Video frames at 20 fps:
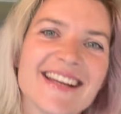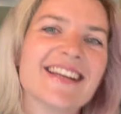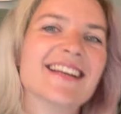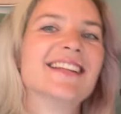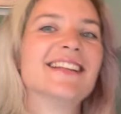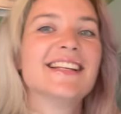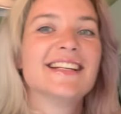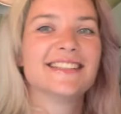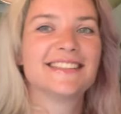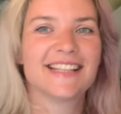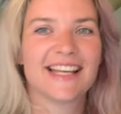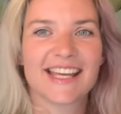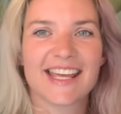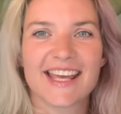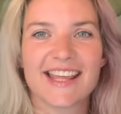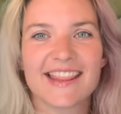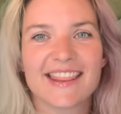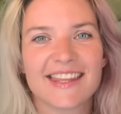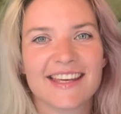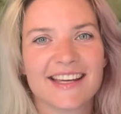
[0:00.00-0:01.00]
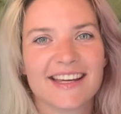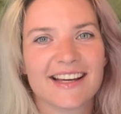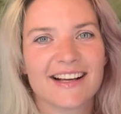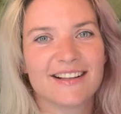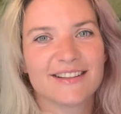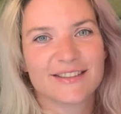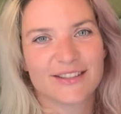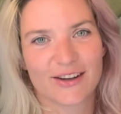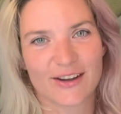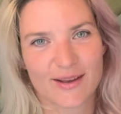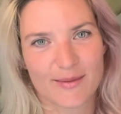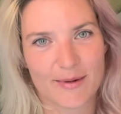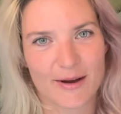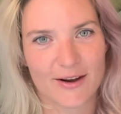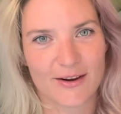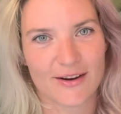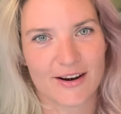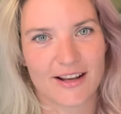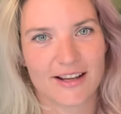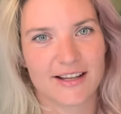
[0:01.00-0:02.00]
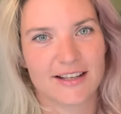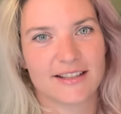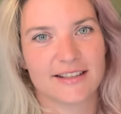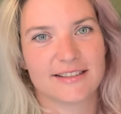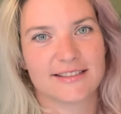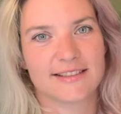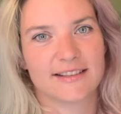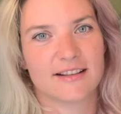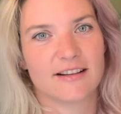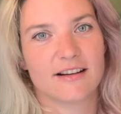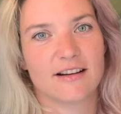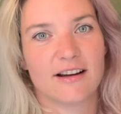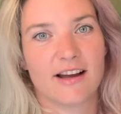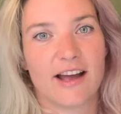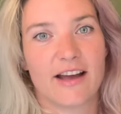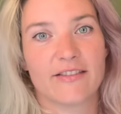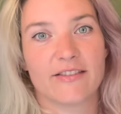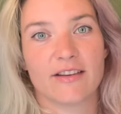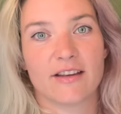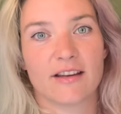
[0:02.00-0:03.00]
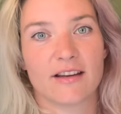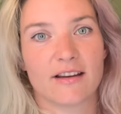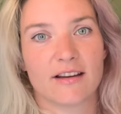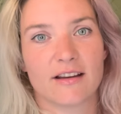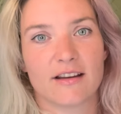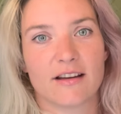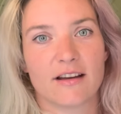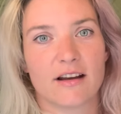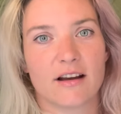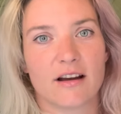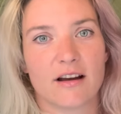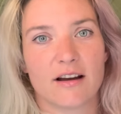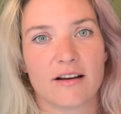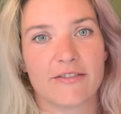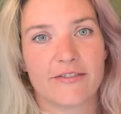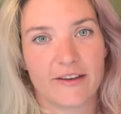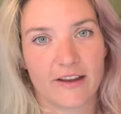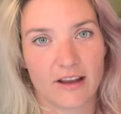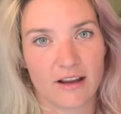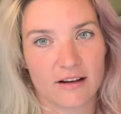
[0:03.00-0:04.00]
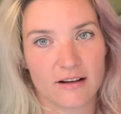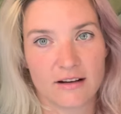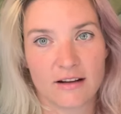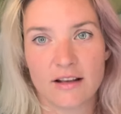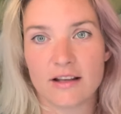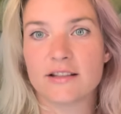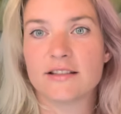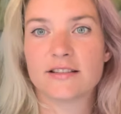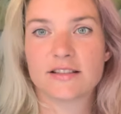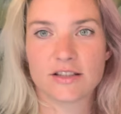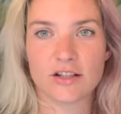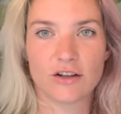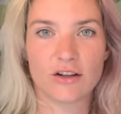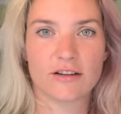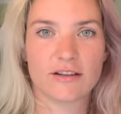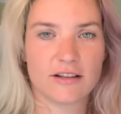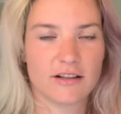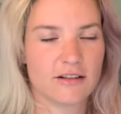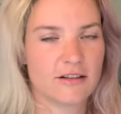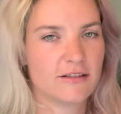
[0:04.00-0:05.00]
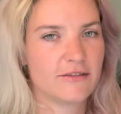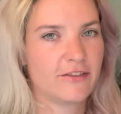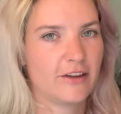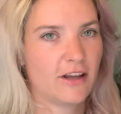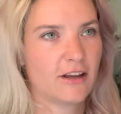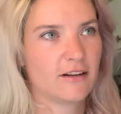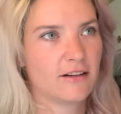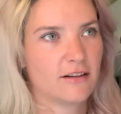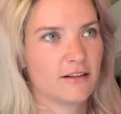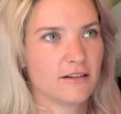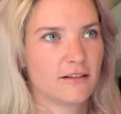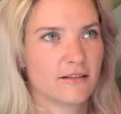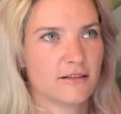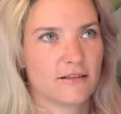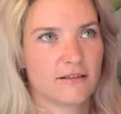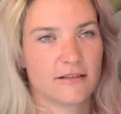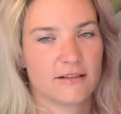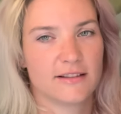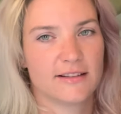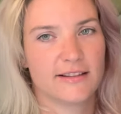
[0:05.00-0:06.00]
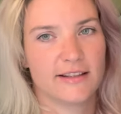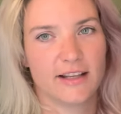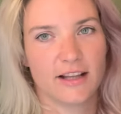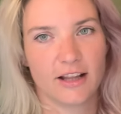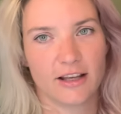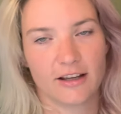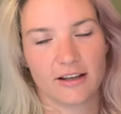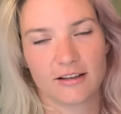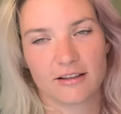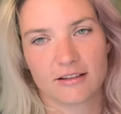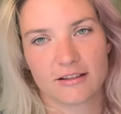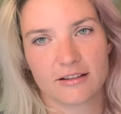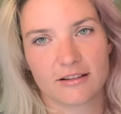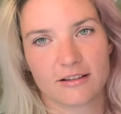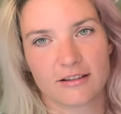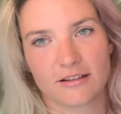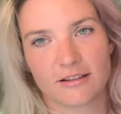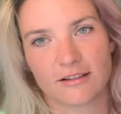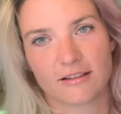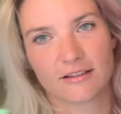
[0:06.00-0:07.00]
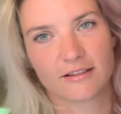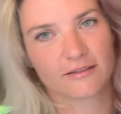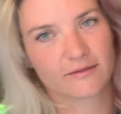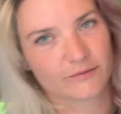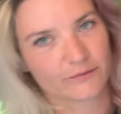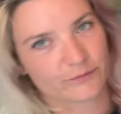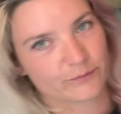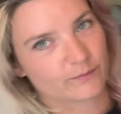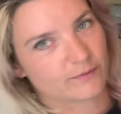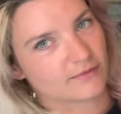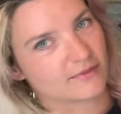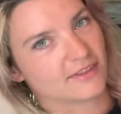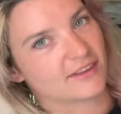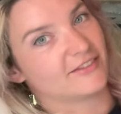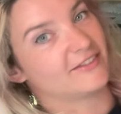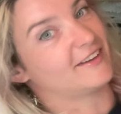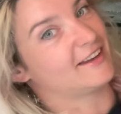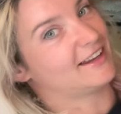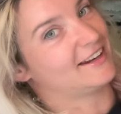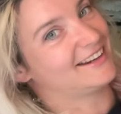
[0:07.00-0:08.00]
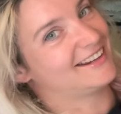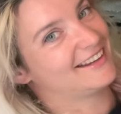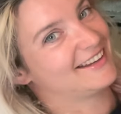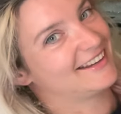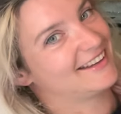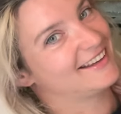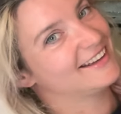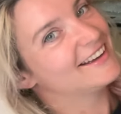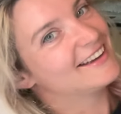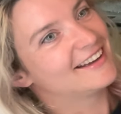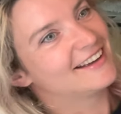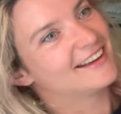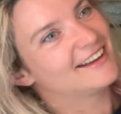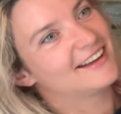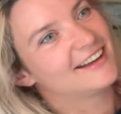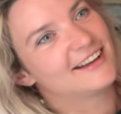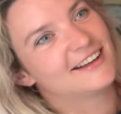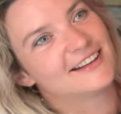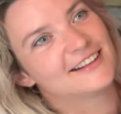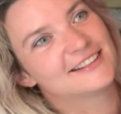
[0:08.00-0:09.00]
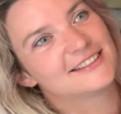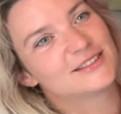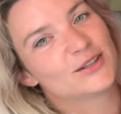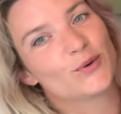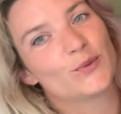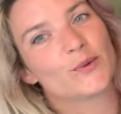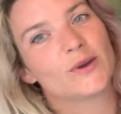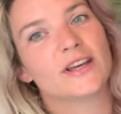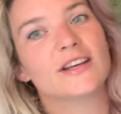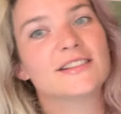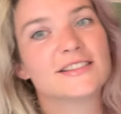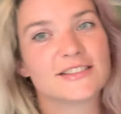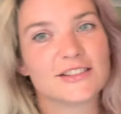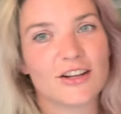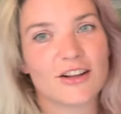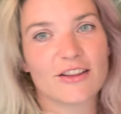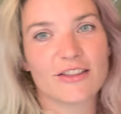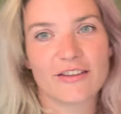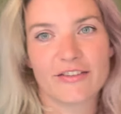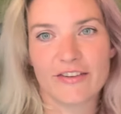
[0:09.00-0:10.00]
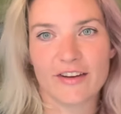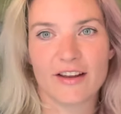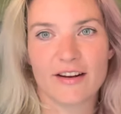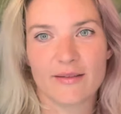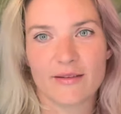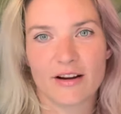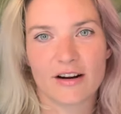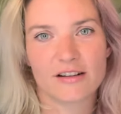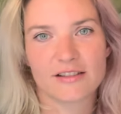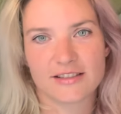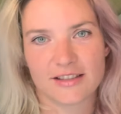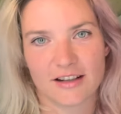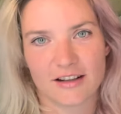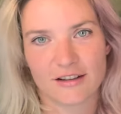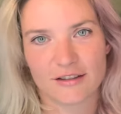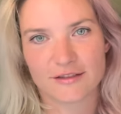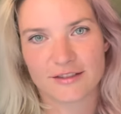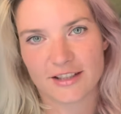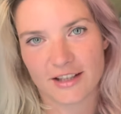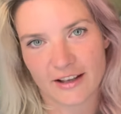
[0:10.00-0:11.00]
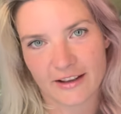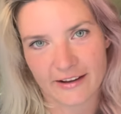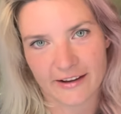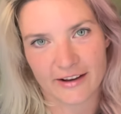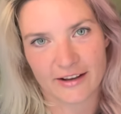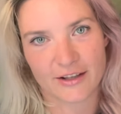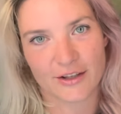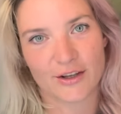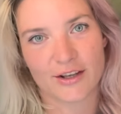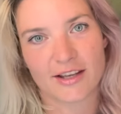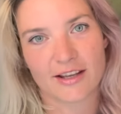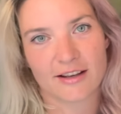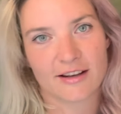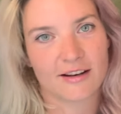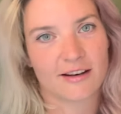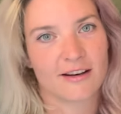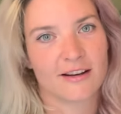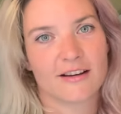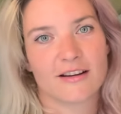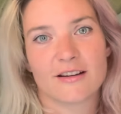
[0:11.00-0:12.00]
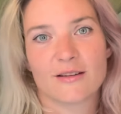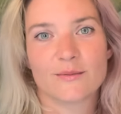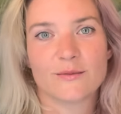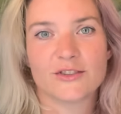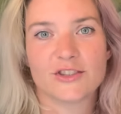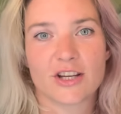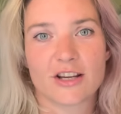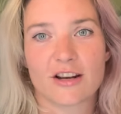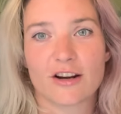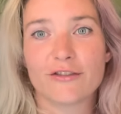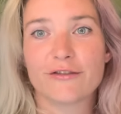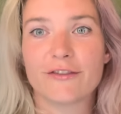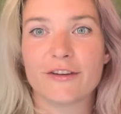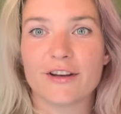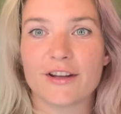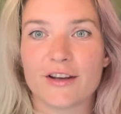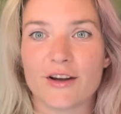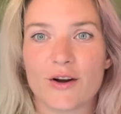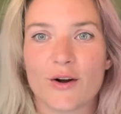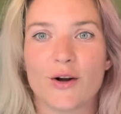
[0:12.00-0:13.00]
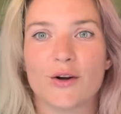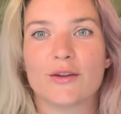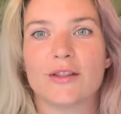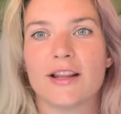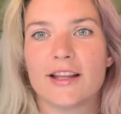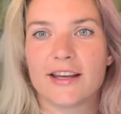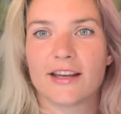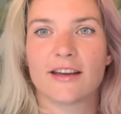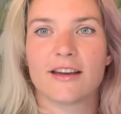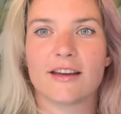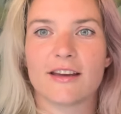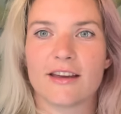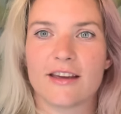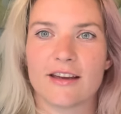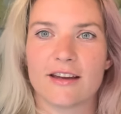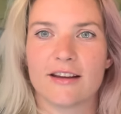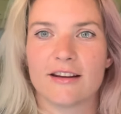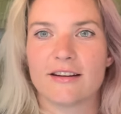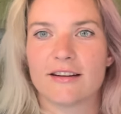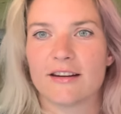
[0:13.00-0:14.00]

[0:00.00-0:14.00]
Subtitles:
The second thing I'll talk about is having a fan installed in your van ceiling, the fan. So we installed the fan ourselves, and you can check our video. I'll link it